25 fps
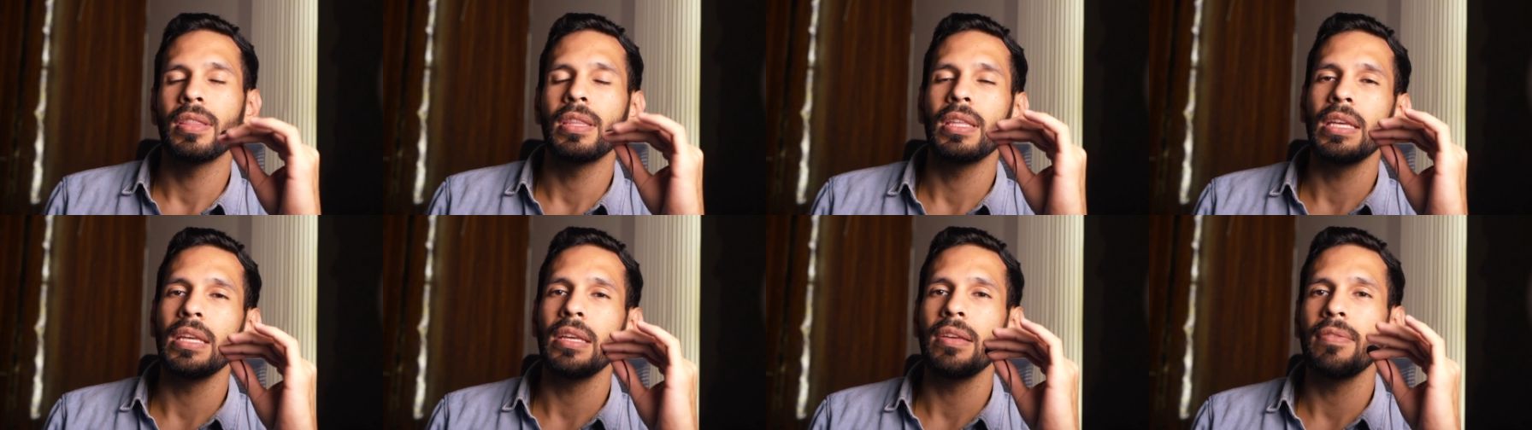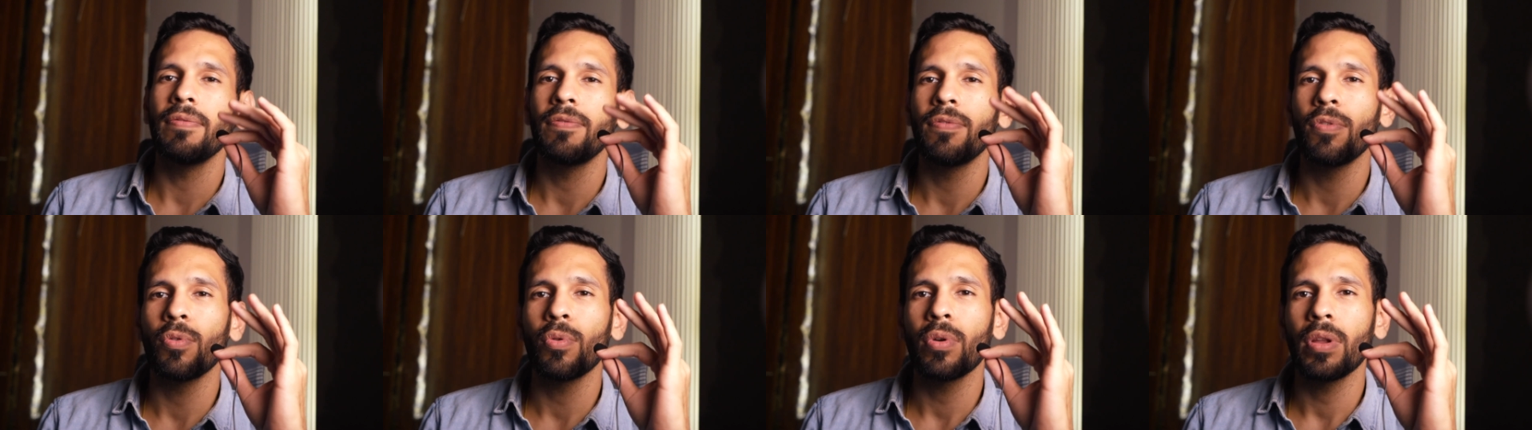The
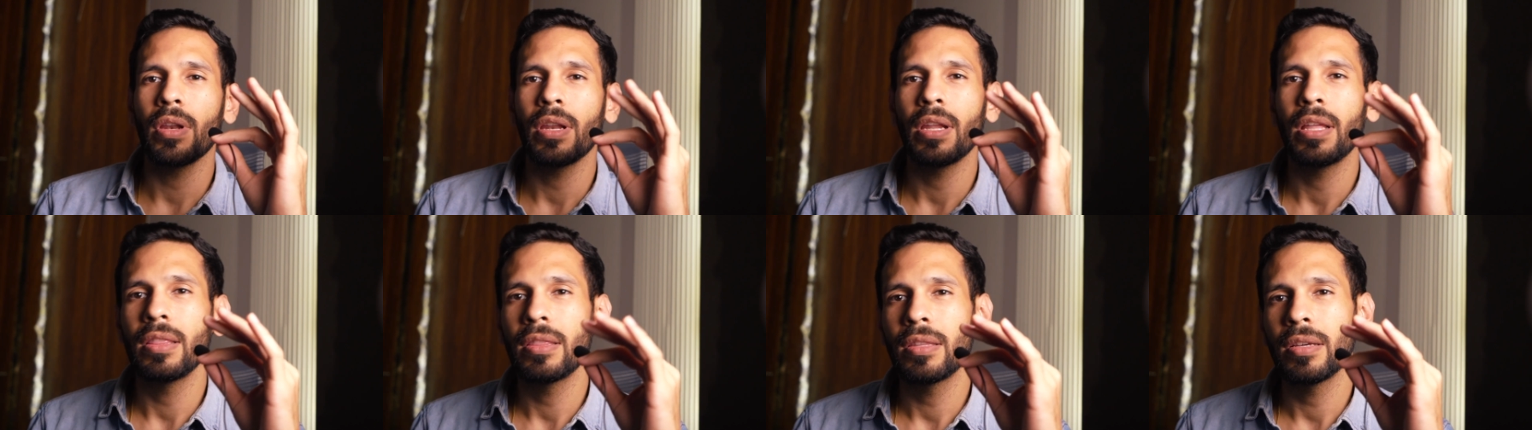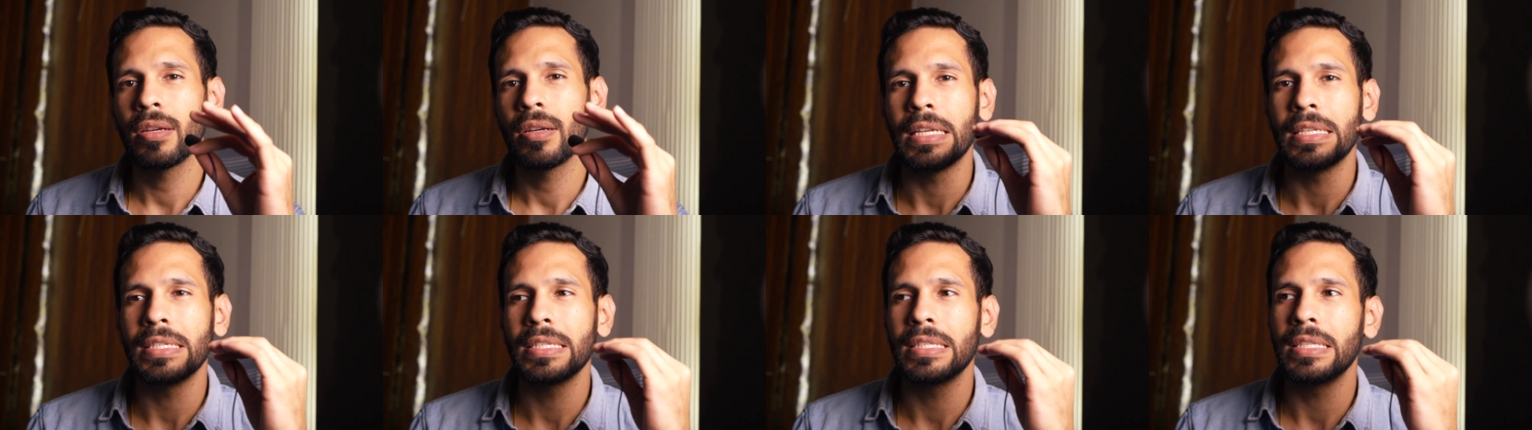focal length
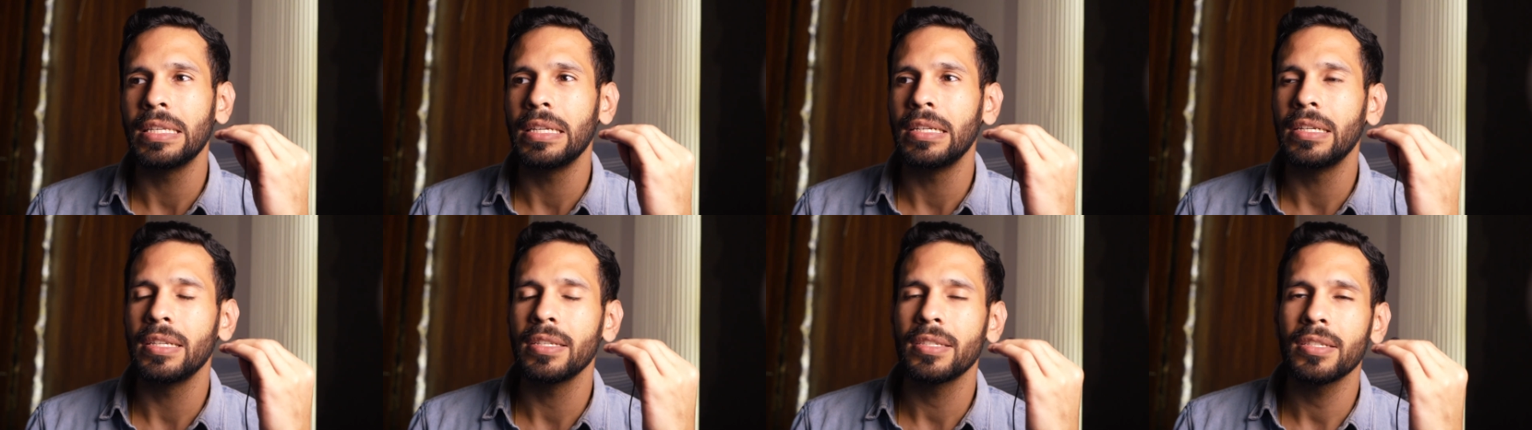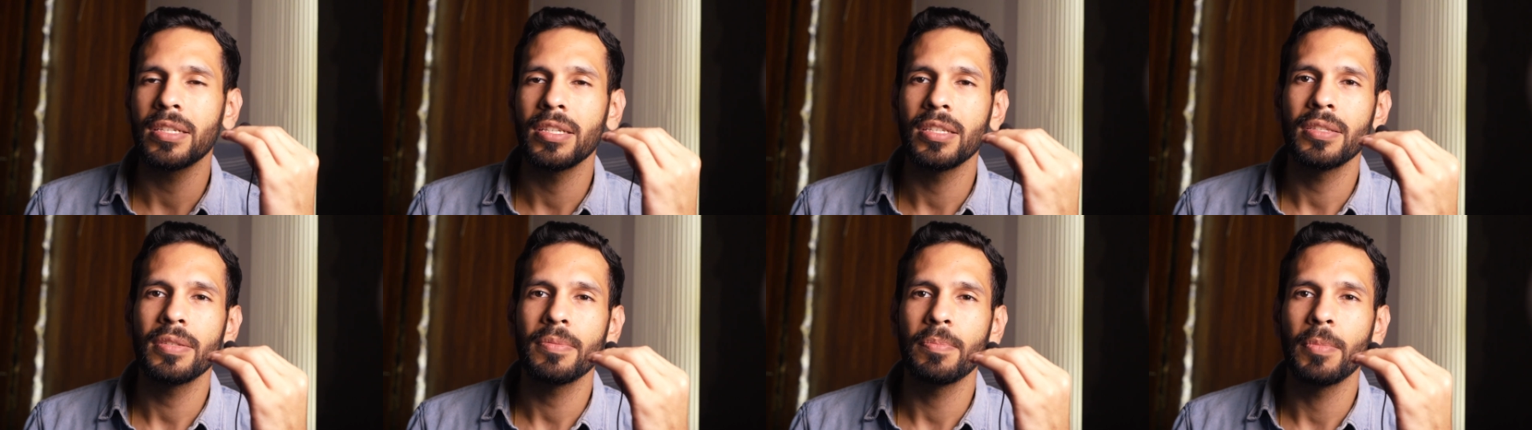is the
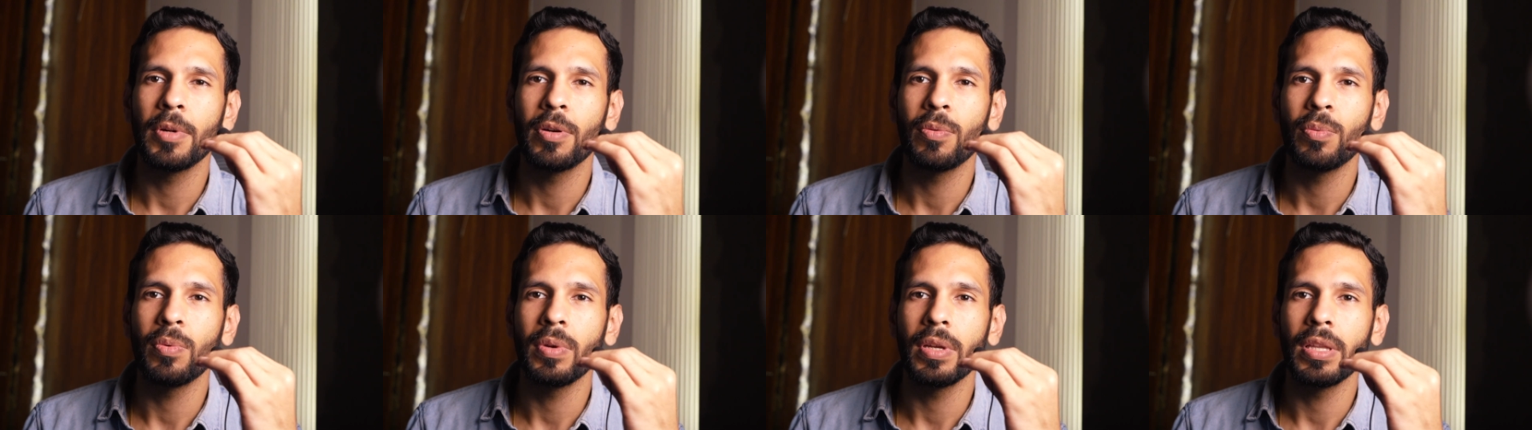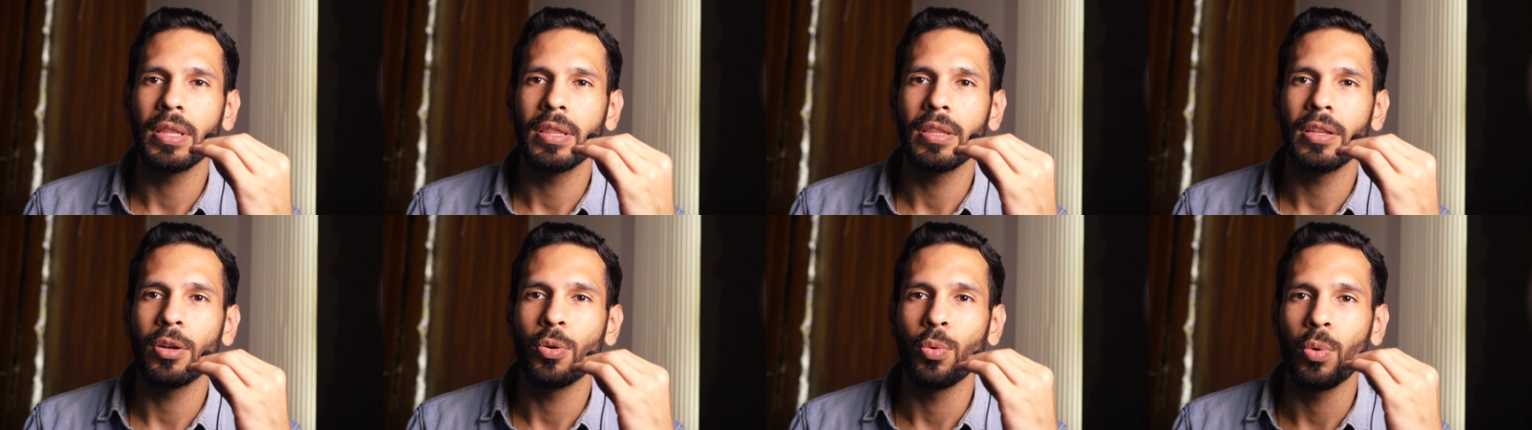distance
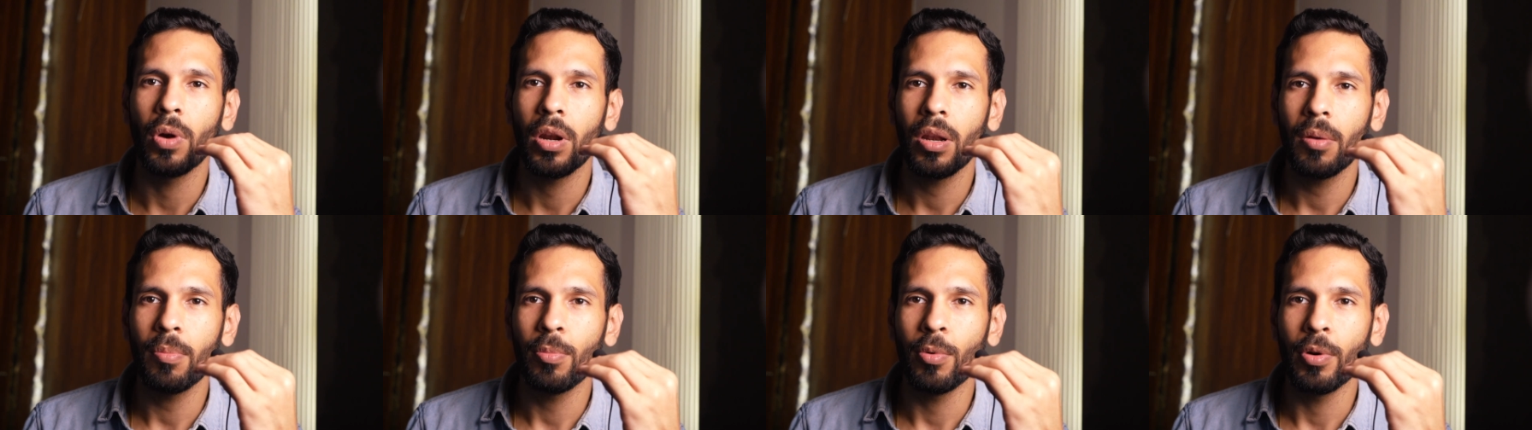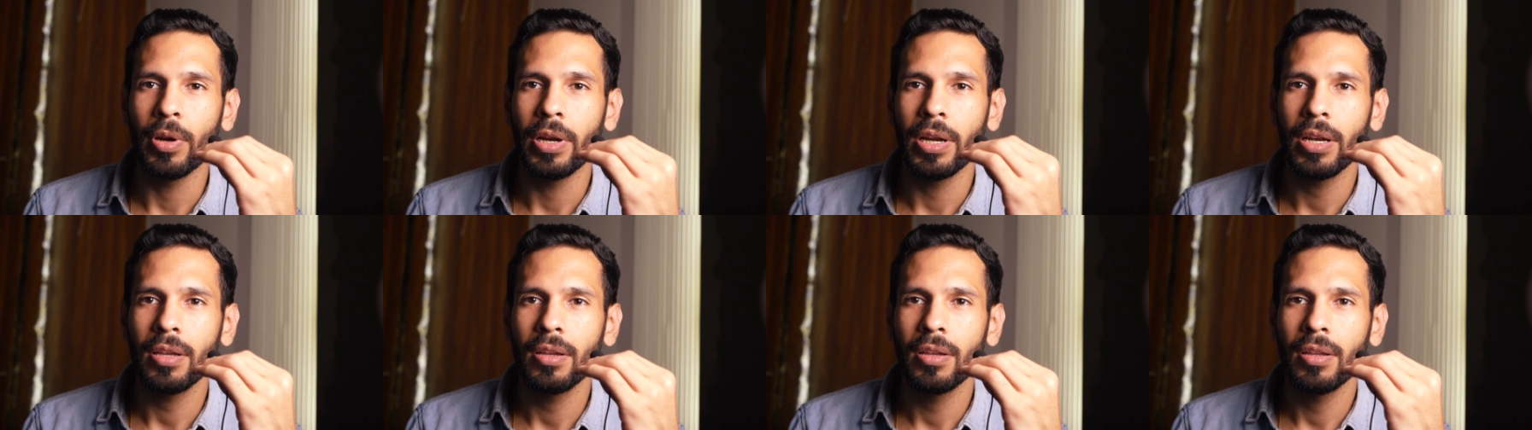between the nodal
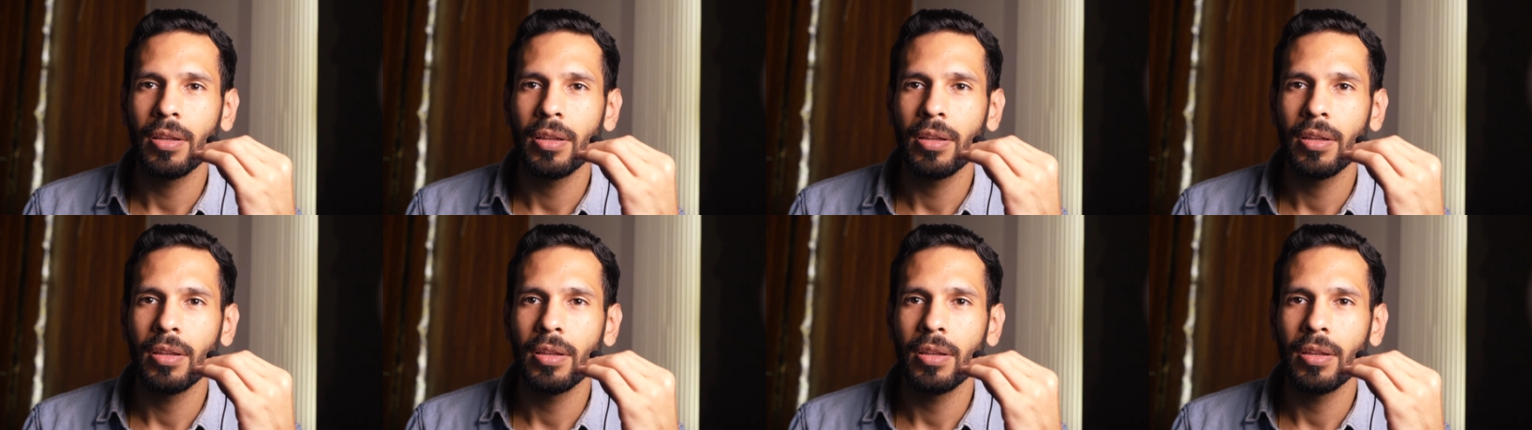point